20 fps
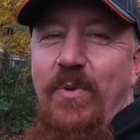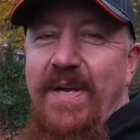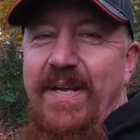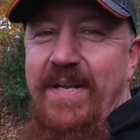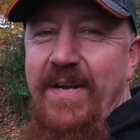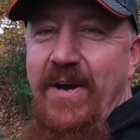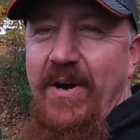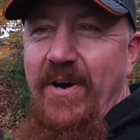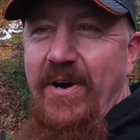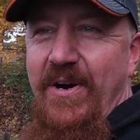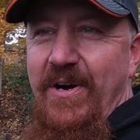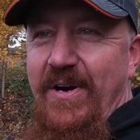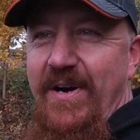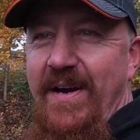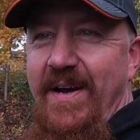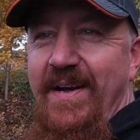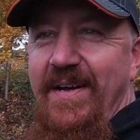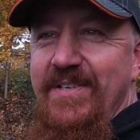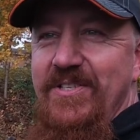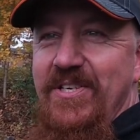we are
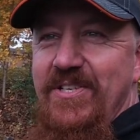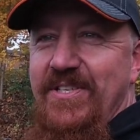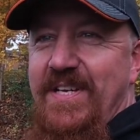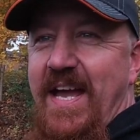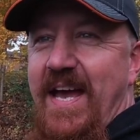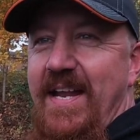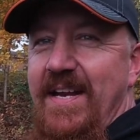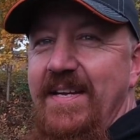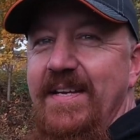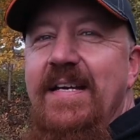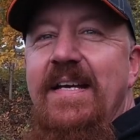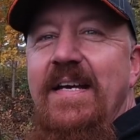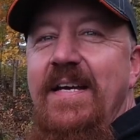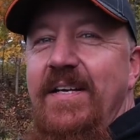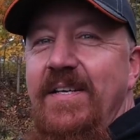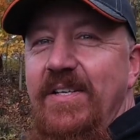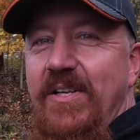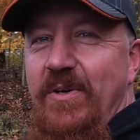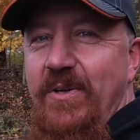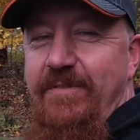uh, just kind of
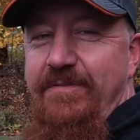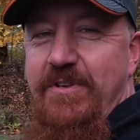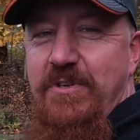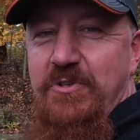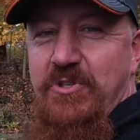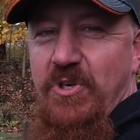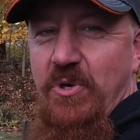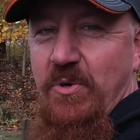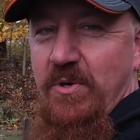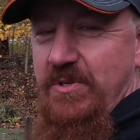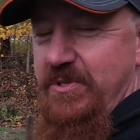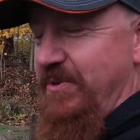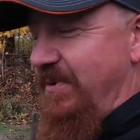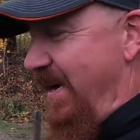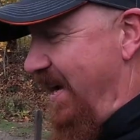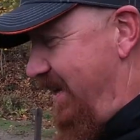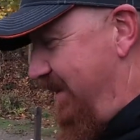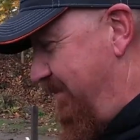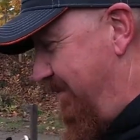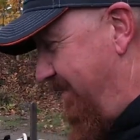doing a few chores around